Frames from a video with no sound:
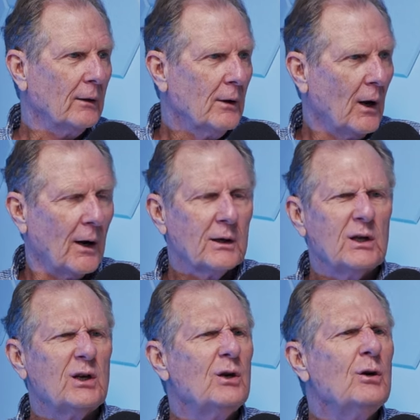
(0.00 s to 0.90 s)
a
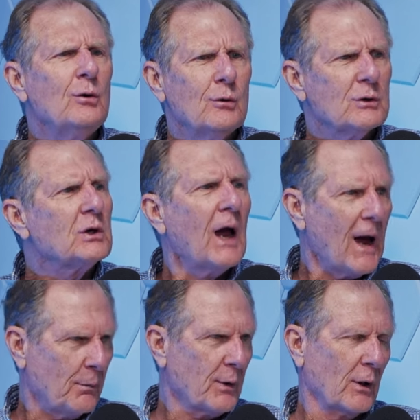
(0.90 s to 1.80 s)
huge
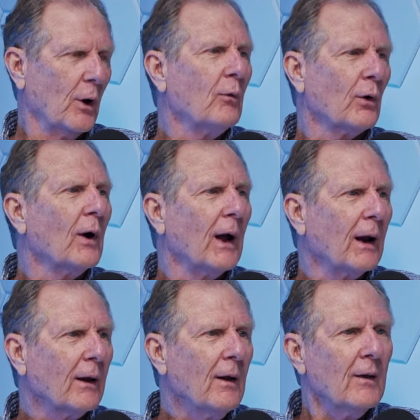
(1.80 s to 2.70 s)
capital
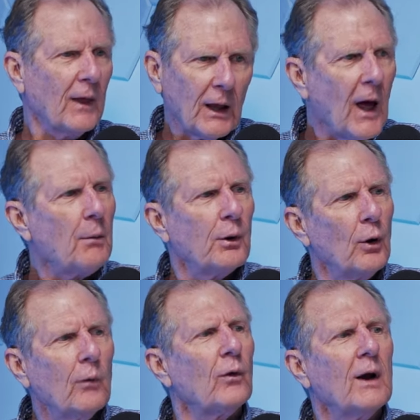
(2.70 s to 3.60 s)
overhang. That
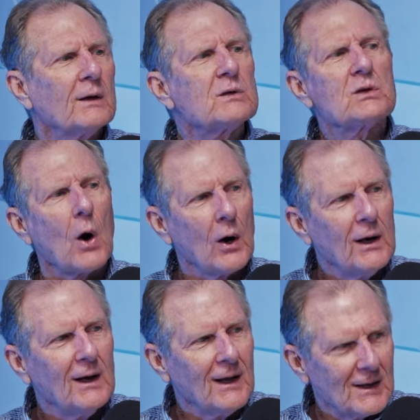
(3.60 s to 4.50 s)
capital overhang is
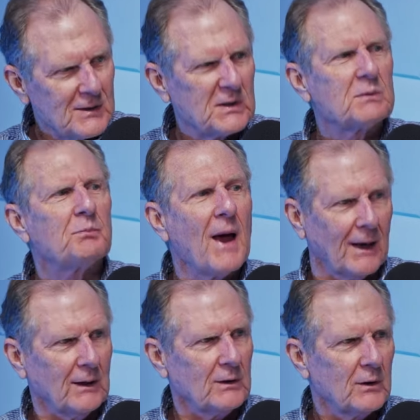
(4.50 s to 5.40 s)
starting to get
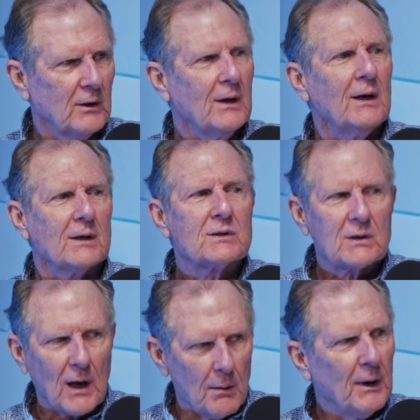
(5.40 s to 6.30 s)
spent. It's
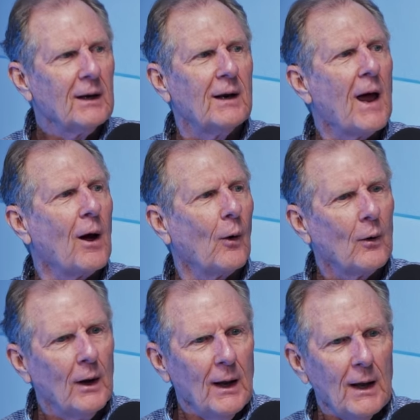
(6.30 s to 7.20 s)
coming
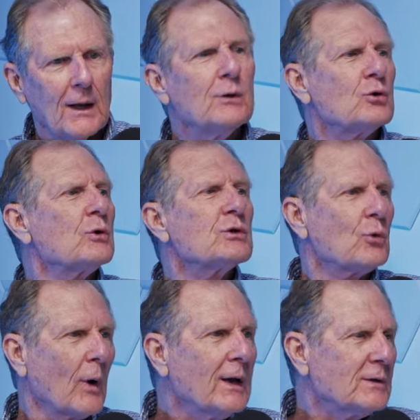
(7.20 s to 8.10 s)
down.
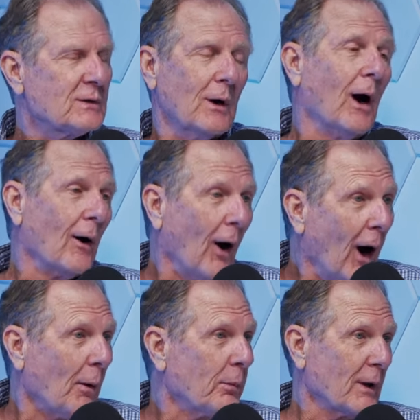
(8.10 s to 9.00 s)
Interest rates are
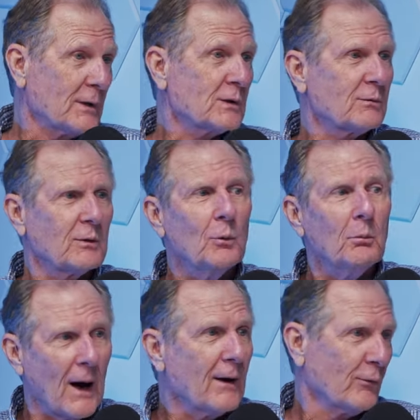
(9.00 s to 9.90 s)
up, as you
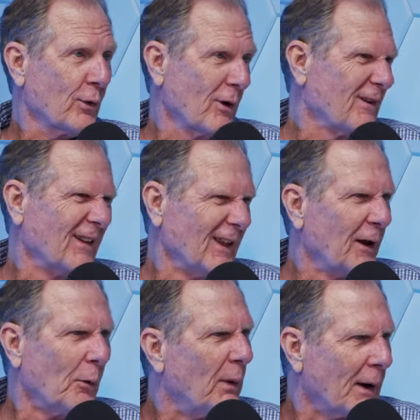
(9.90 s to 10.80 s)
might have heard a
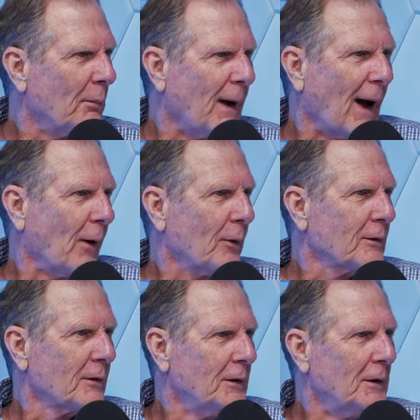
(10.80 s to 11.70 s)
little bit about.
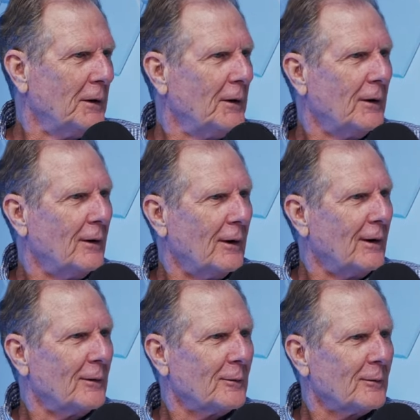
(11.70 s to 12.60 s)
I heard some